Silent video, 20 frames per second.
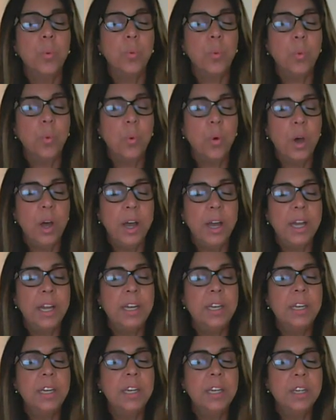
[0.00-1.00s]

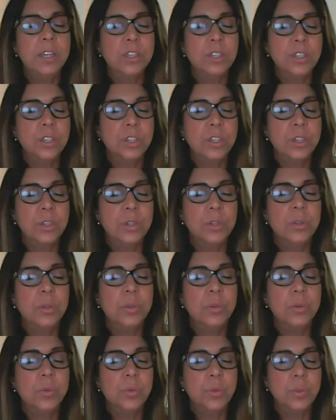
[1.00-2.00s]
One,
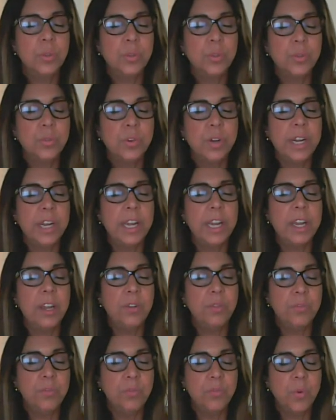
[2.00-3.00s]
two,
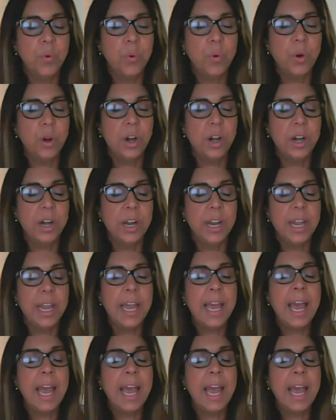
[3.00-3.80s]
three, four.